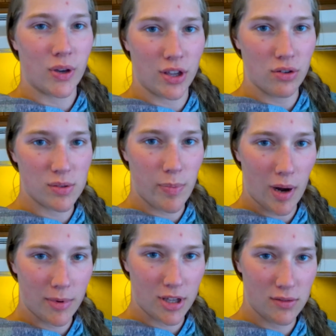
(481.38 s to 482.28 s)
I used
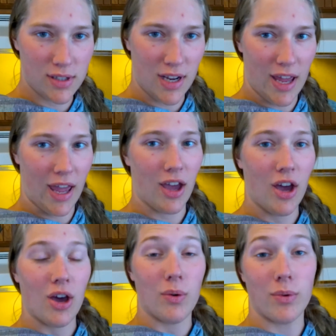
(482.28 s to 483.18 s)
barbecue today,
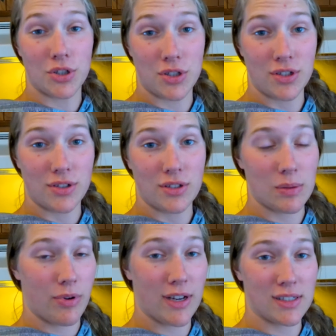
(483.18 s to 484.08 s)
which
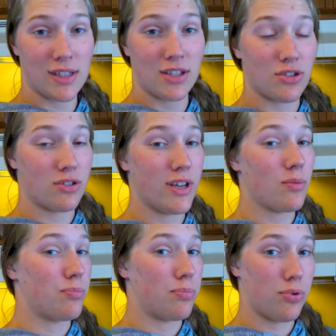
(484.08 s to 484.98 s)
surprisingly turned out
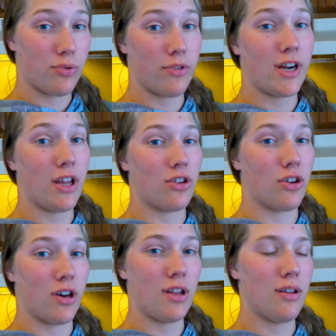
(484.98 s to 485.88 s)
pretty
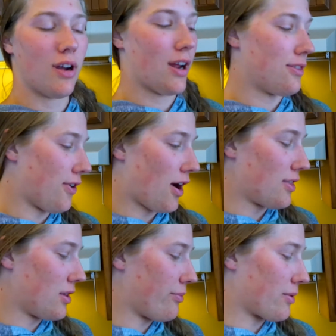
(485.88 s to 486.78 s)
good. I thought
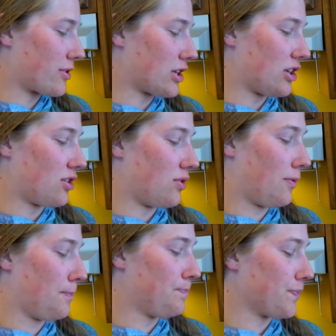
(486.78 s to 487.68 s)
the barbecue
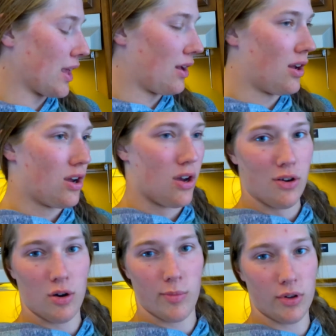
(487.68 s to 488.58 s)

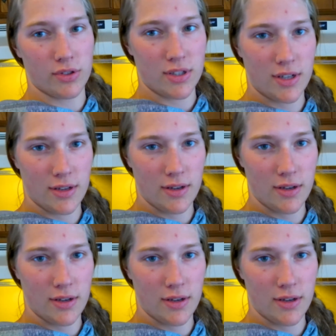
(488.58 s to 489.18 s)
almost,